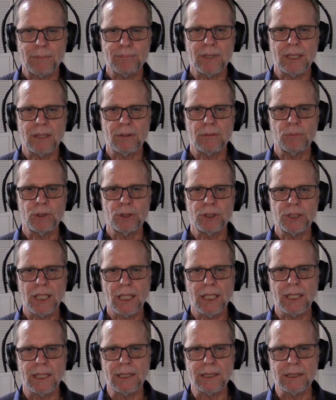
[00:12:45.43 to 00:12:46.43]
Something will
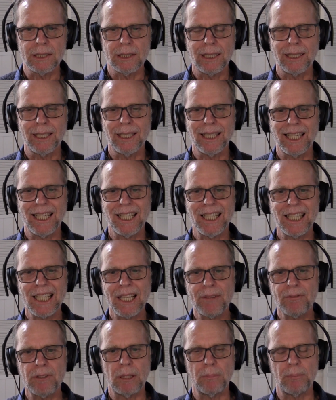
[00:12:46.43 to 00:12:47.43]
change. It
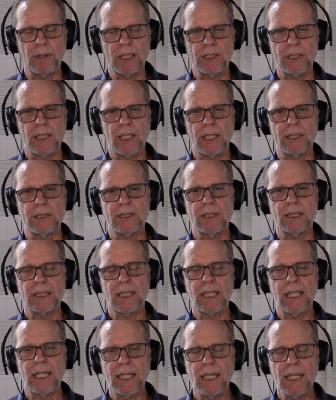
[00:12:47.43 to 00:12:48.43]
inevitably
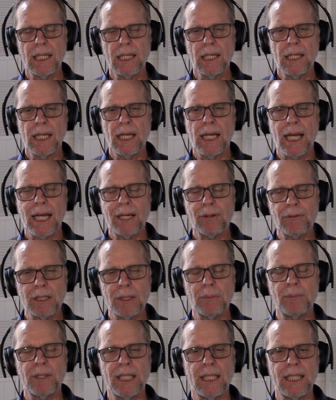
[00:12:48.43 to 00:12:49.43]
changes.
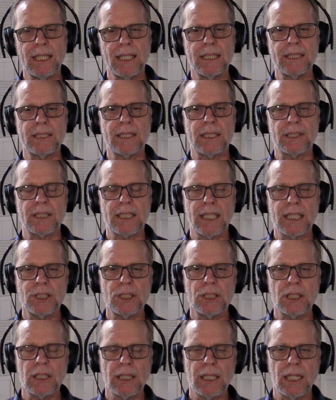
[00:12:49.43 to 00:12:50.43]
Equanimity is
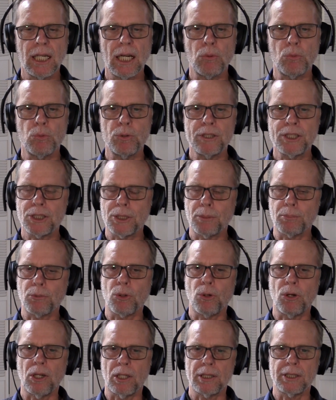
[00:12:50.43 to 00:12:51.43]
essentially a wisdom
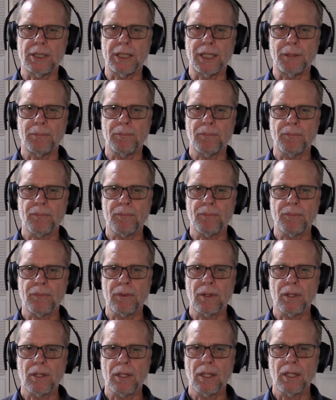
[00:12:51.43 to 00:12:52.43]
quality.
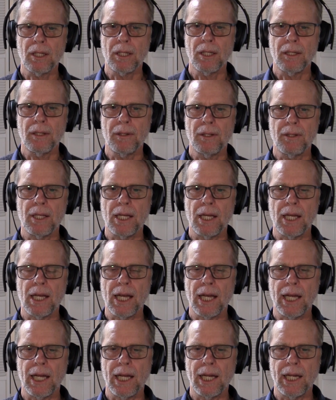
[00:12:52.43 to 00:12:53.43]

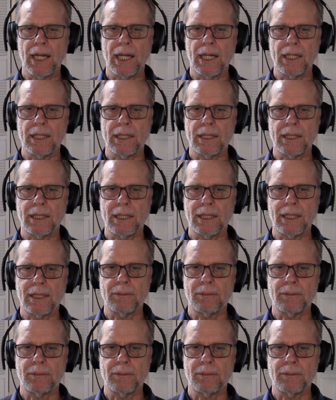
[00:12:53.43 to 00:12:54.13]
And